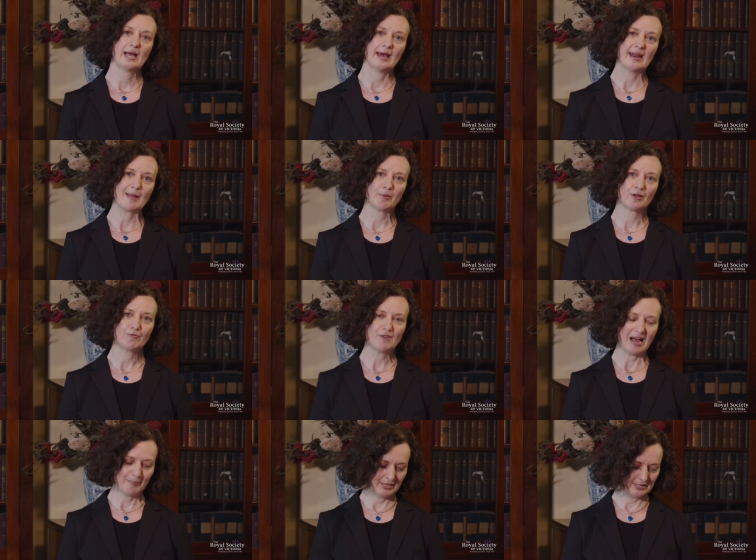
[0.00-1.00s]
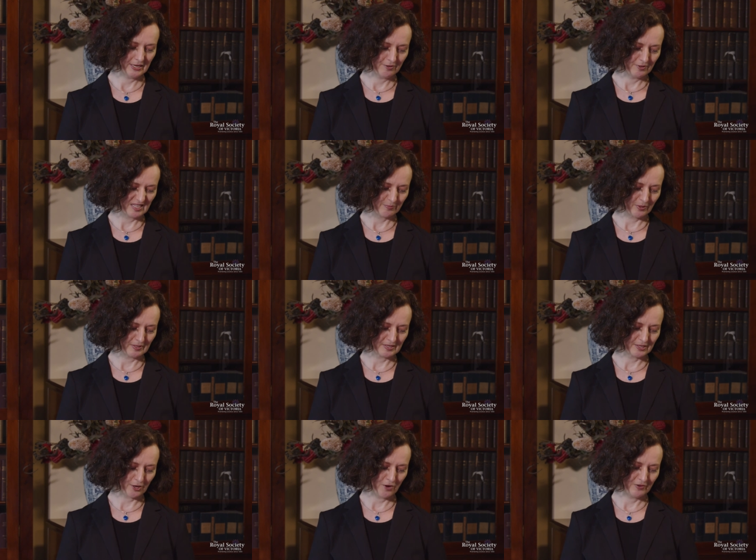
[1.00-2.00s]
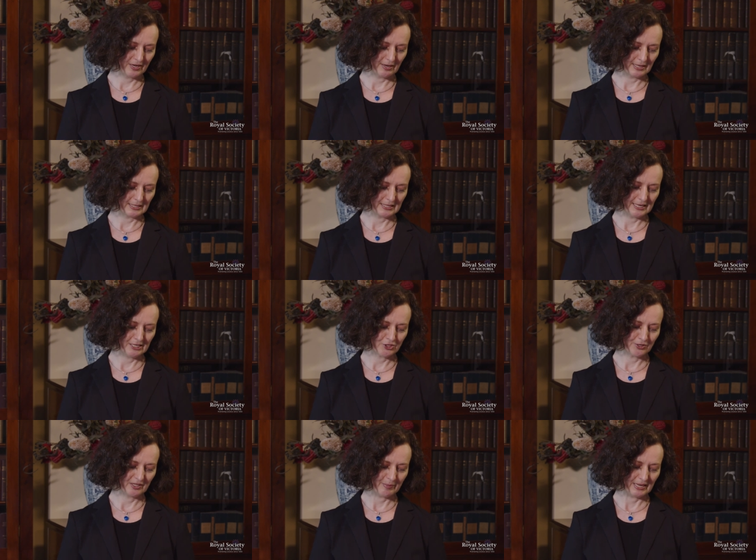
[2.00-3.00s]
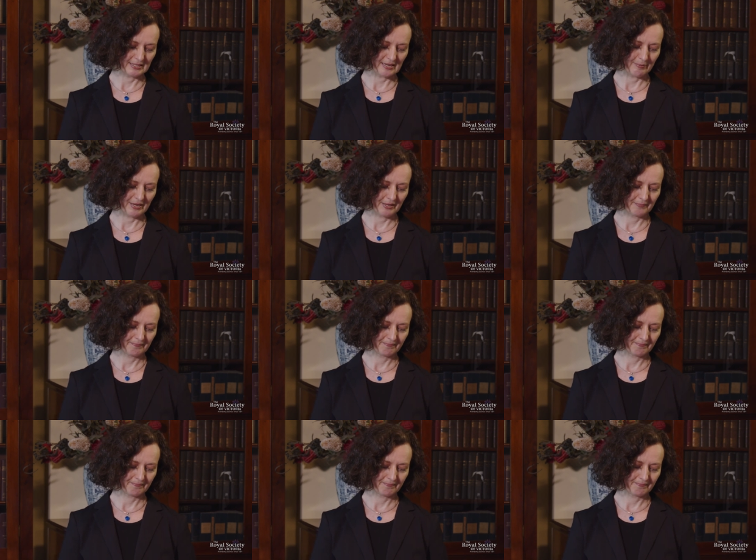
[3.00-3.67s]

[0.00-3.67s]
enable a rapid response to COVID-19 during the pandemic.